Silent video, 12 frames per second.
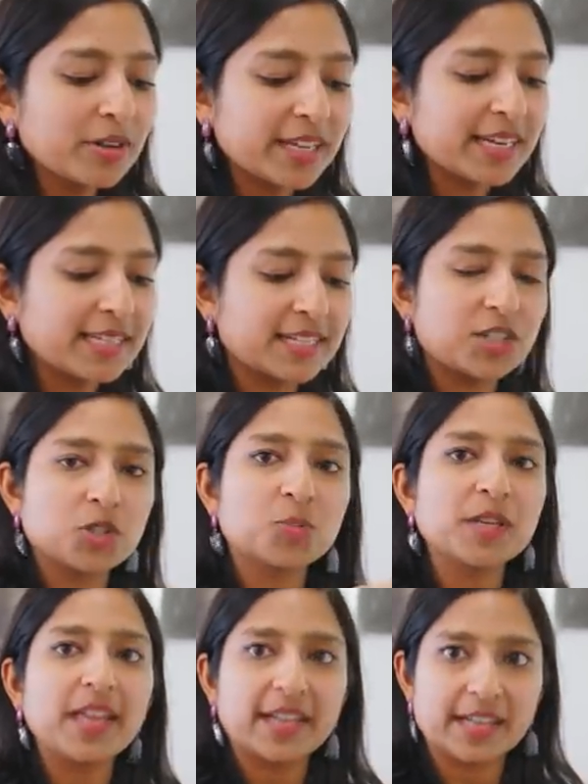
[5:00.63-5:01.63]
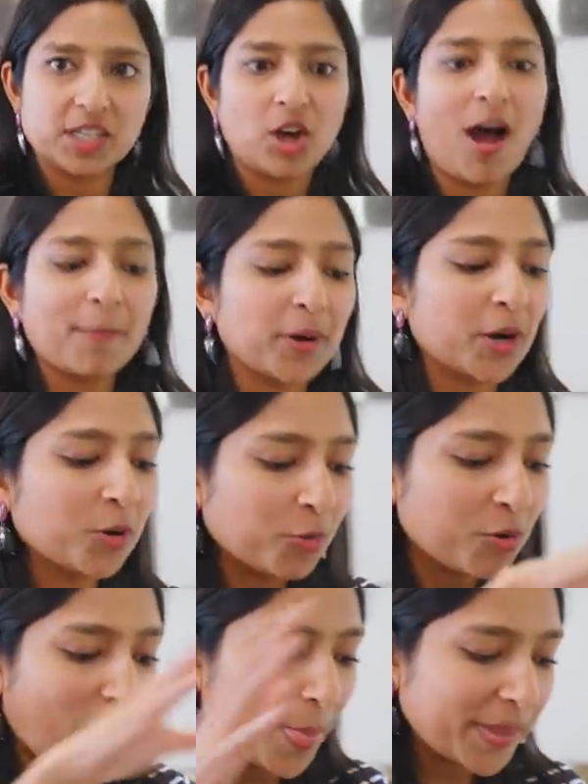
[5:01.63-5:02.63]
we don't need it to just be like a topper.
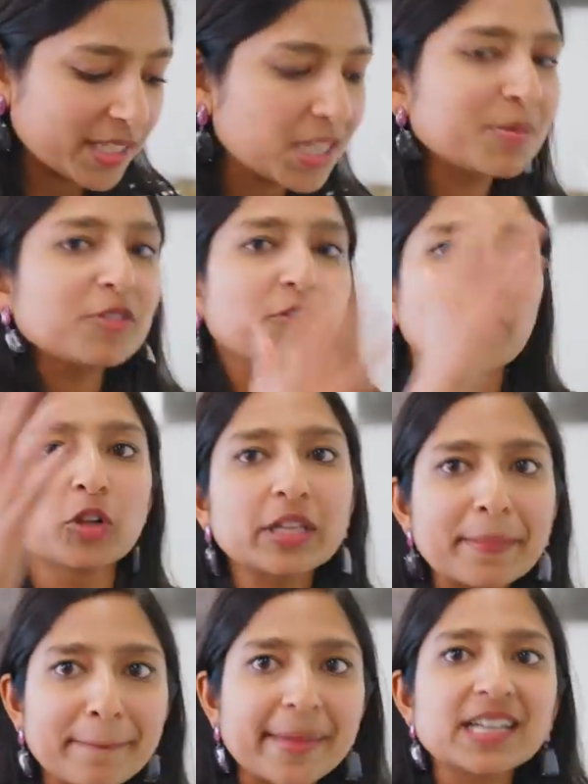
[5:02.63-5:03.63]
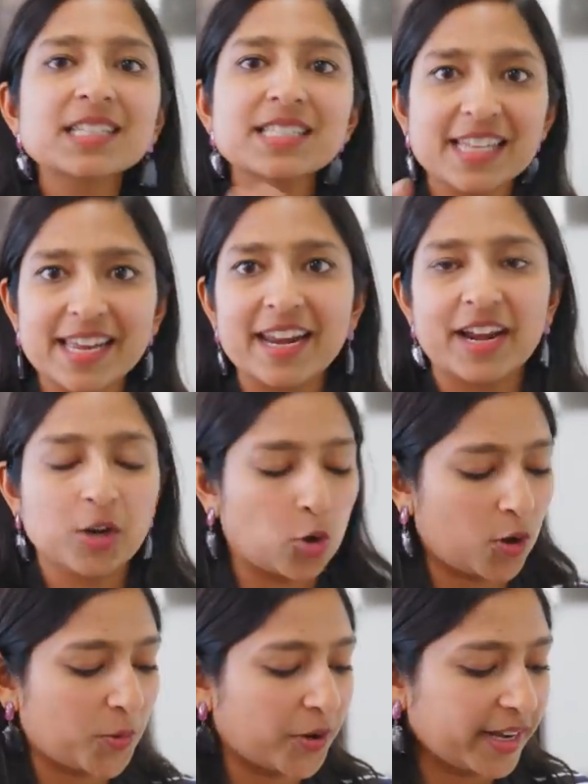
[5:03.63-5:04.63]
We want this to be fully mixed in and
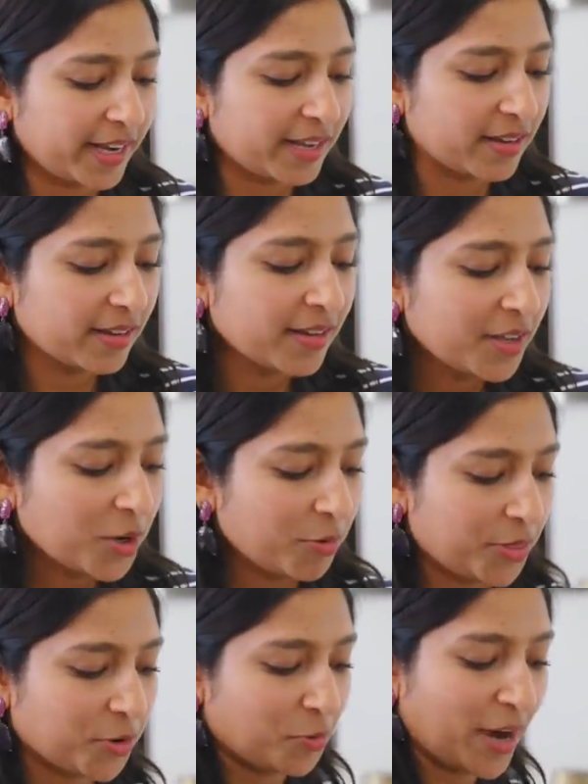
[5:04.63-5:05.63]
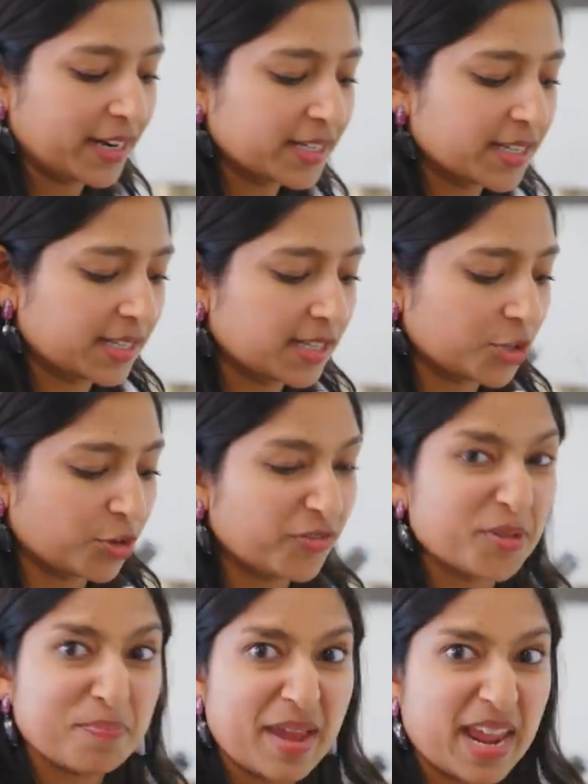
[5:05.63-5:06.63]
incorporated with the rice. This is sort
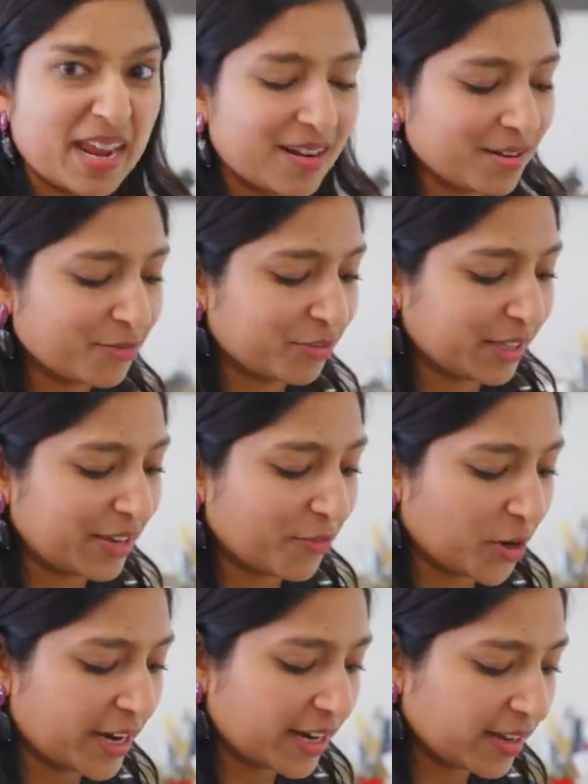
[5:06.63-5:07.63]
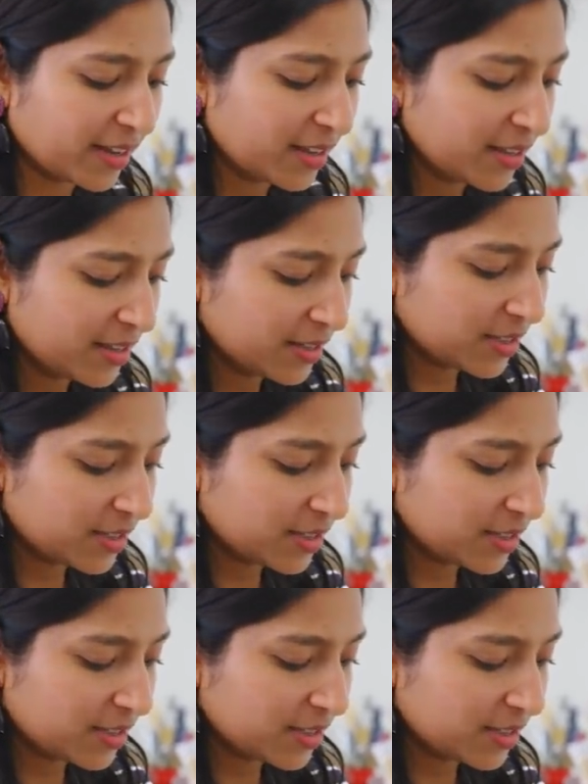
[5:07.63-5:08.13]
of the main flavoring.